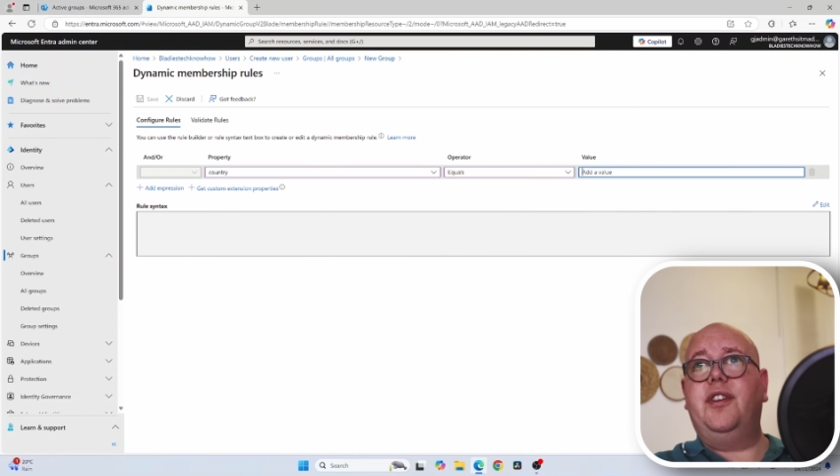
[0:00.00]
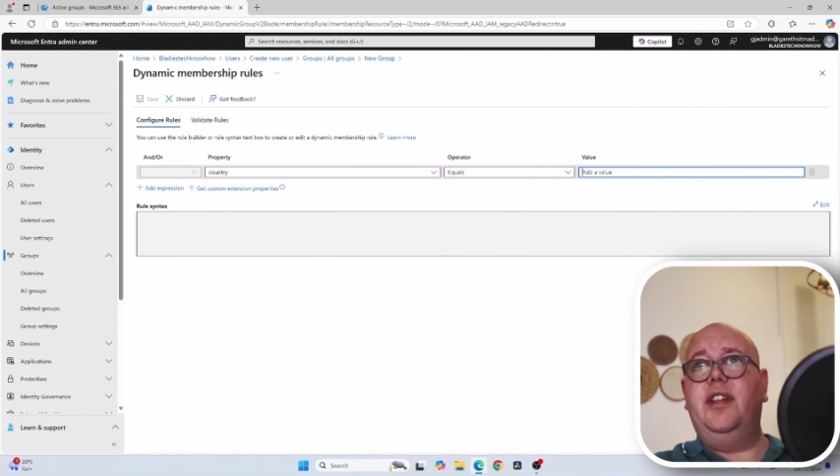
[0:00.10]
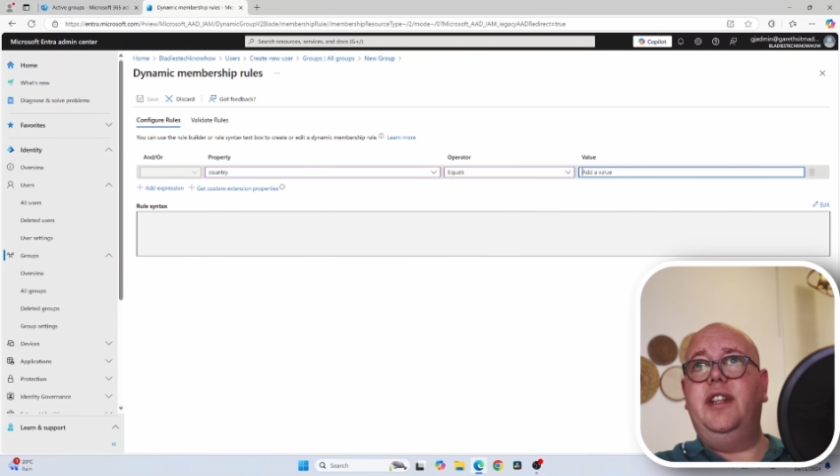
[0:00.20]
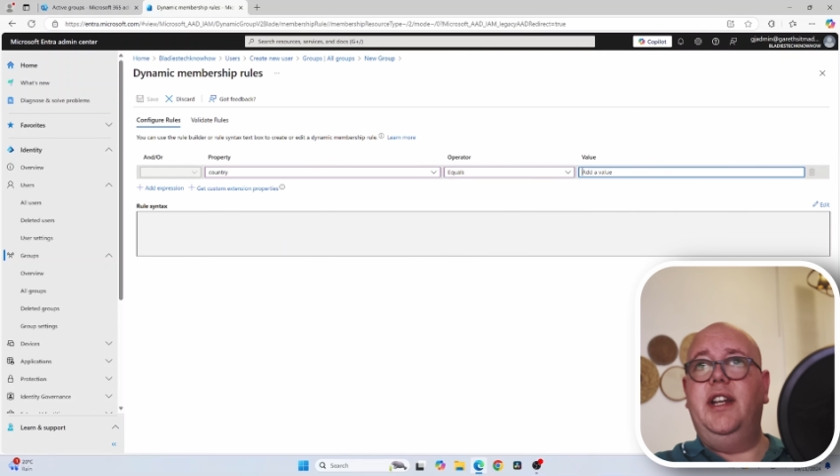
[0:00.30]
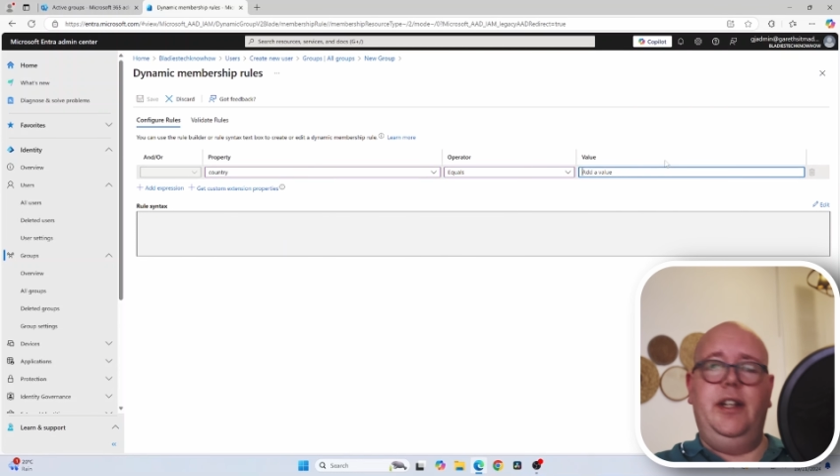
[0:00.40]

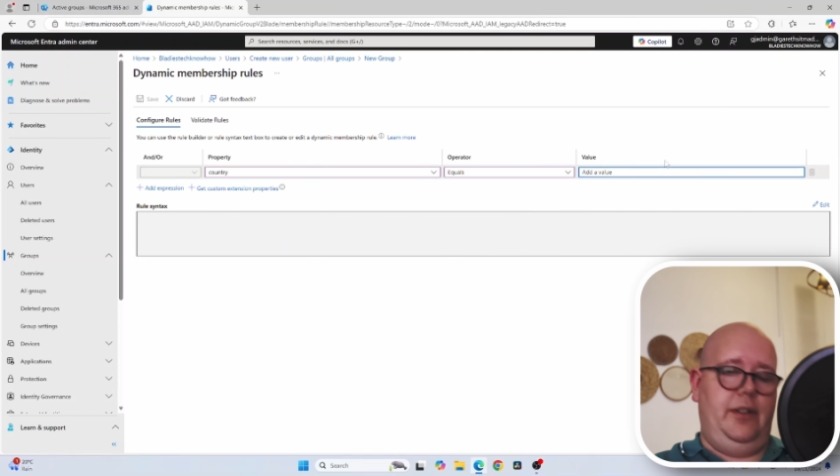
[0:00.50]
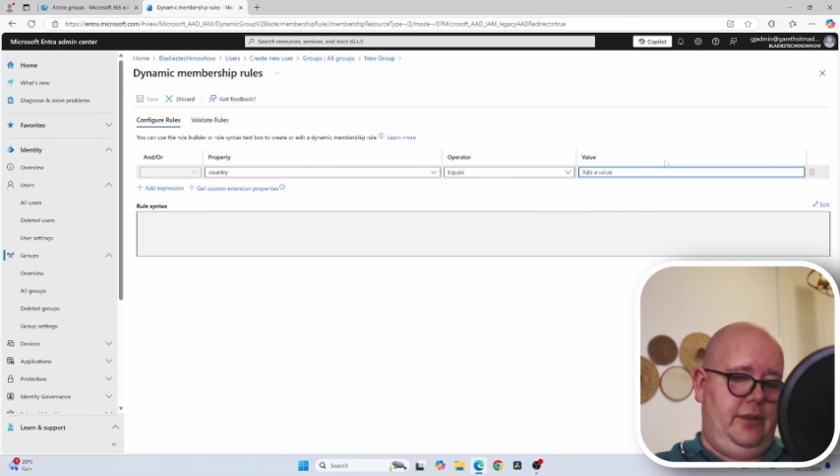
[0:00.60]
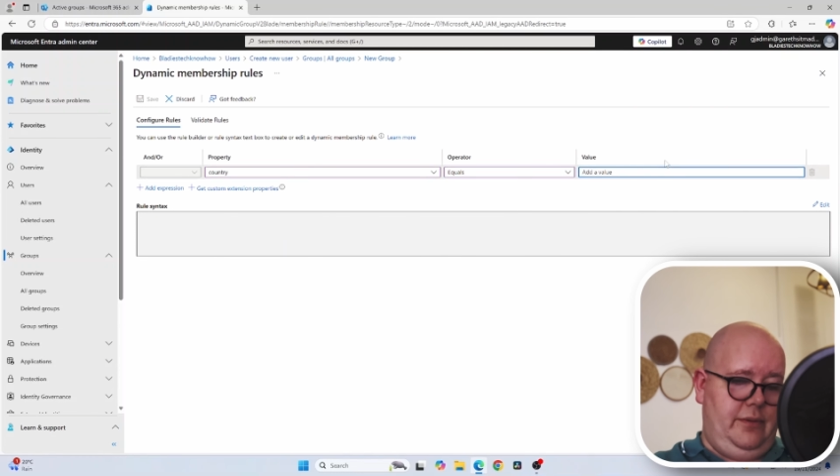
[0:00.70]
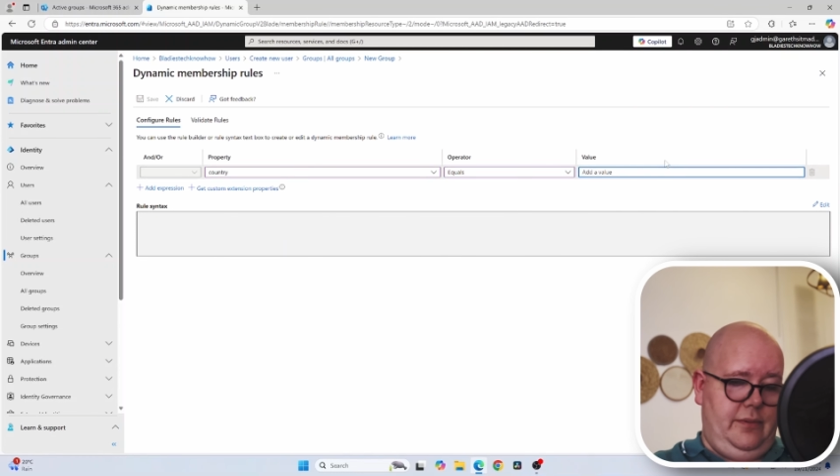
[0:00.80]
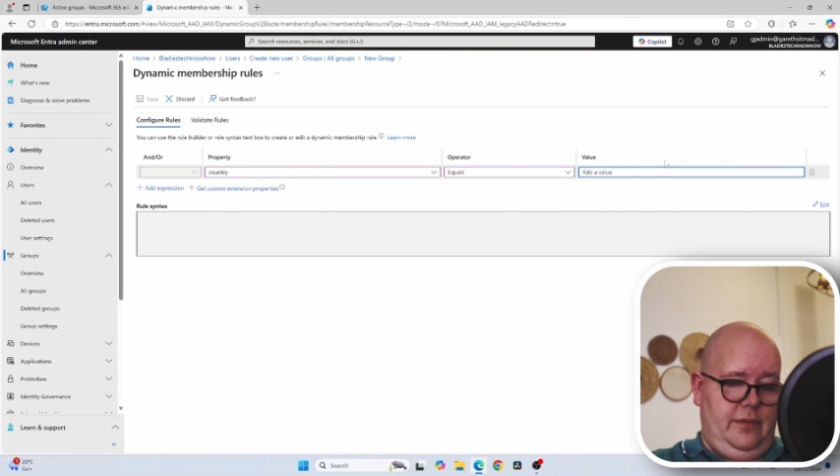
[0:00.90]
and
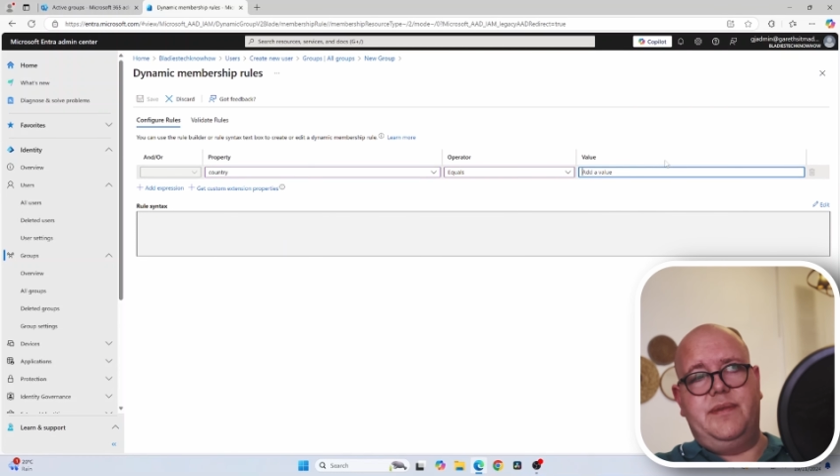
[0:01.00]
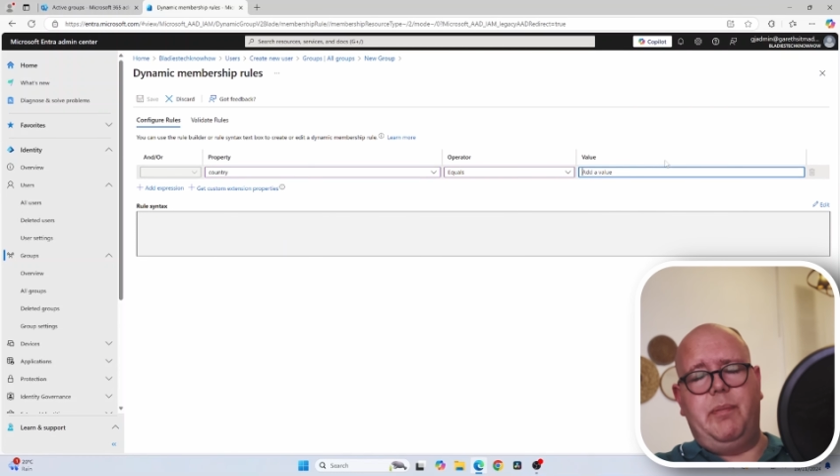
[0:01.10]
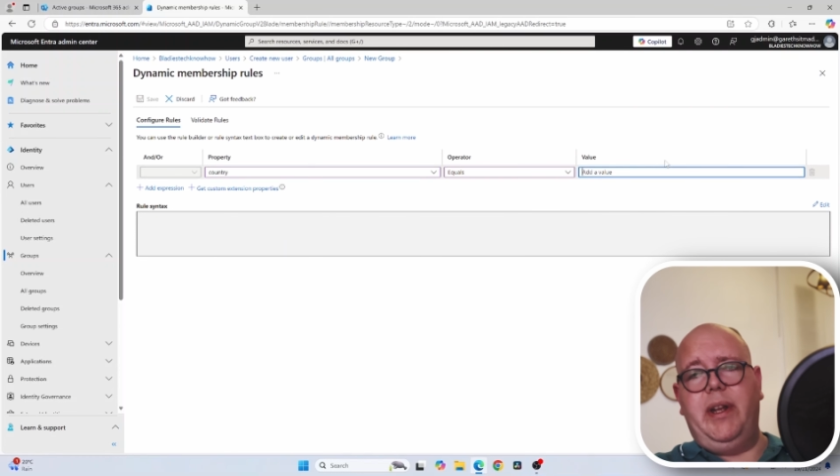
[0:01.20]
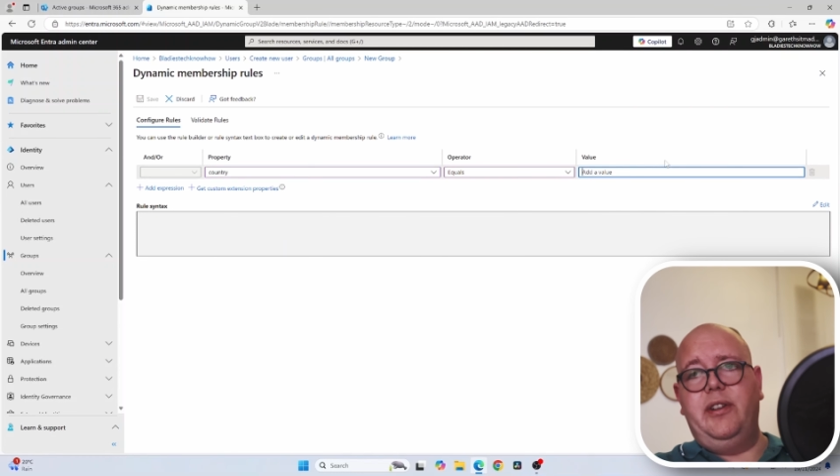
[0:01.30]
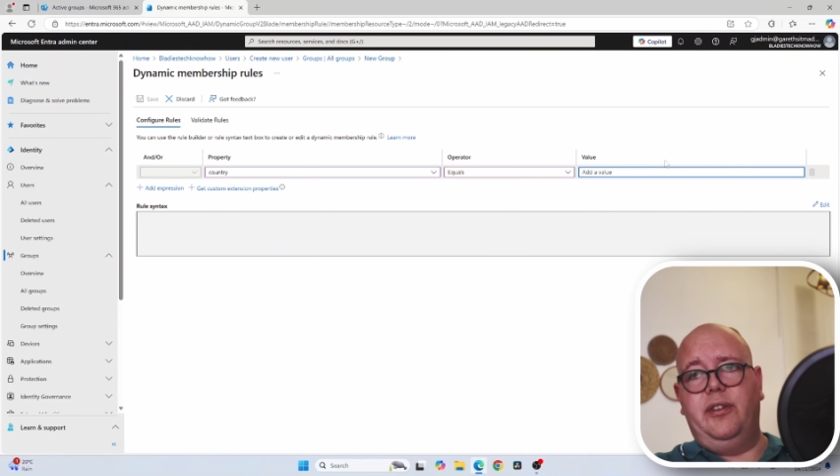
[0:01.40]
then
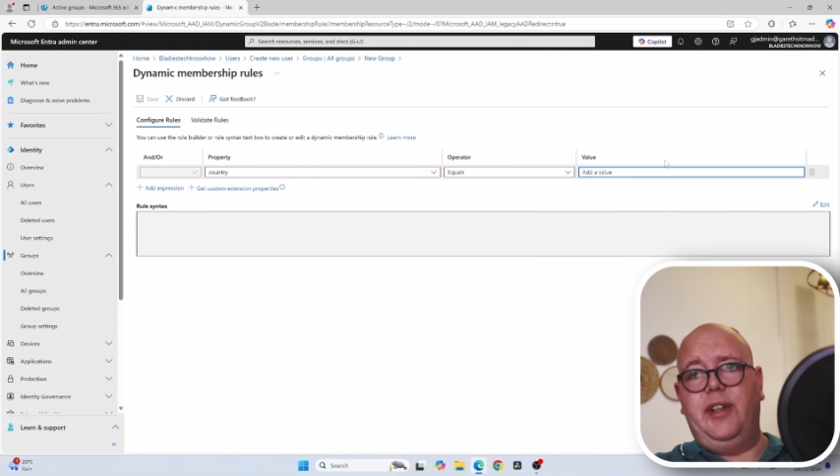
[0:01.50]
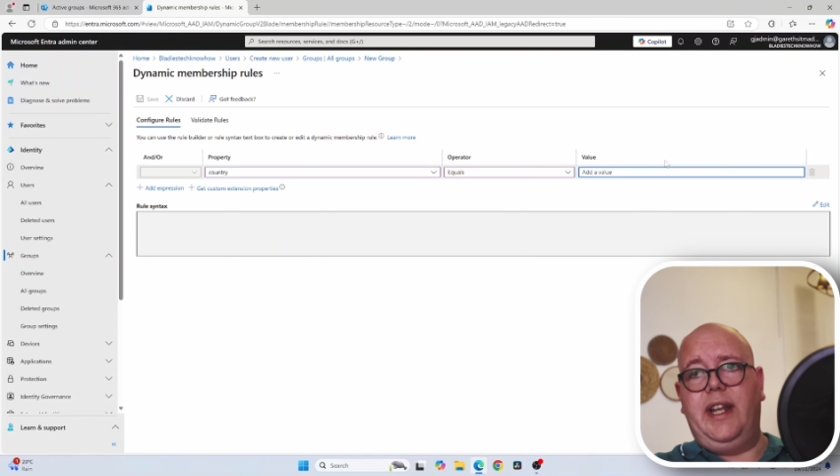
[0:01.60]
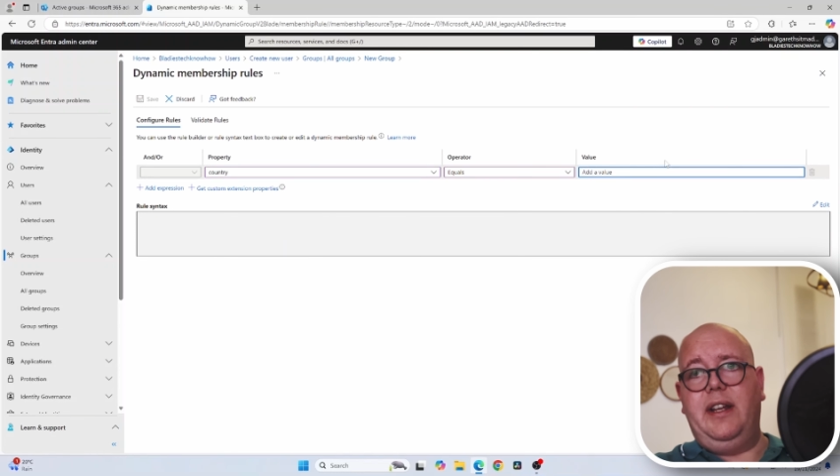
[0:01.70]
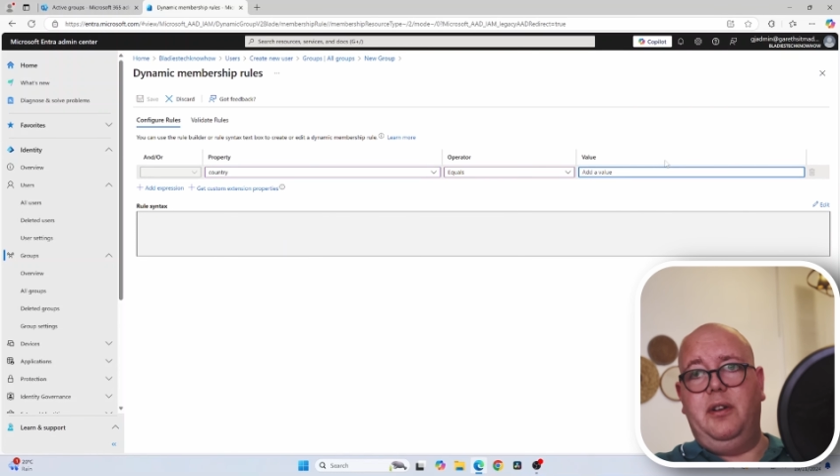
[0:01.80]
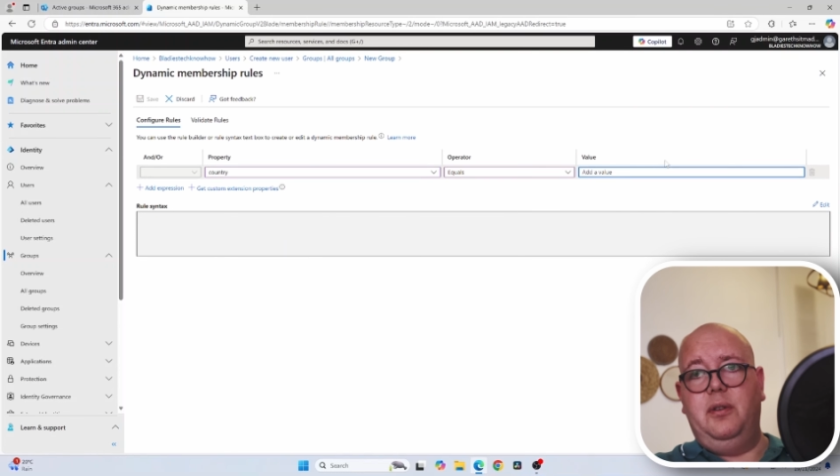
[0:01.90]
depend on
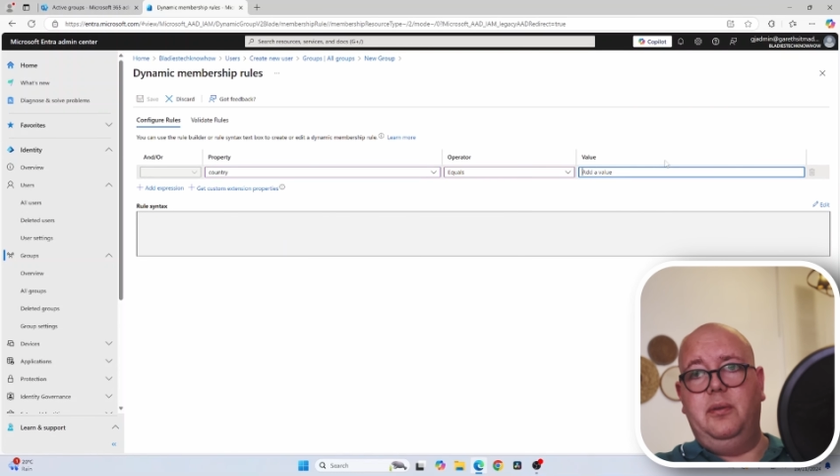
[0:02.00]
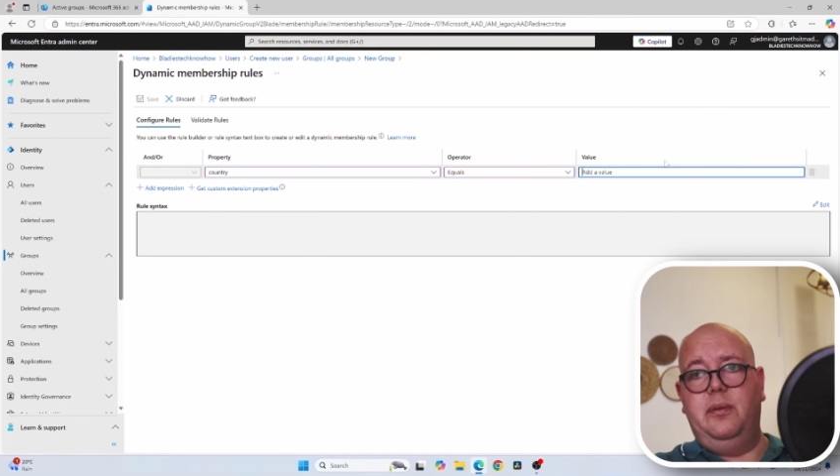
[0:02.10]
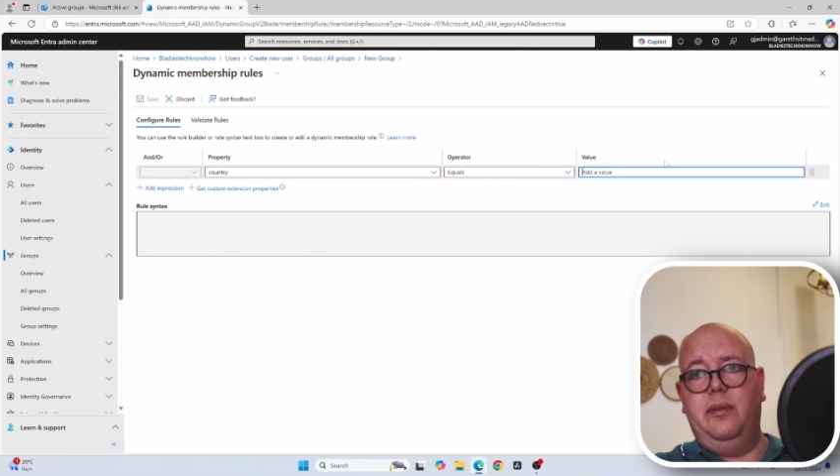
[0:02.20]
how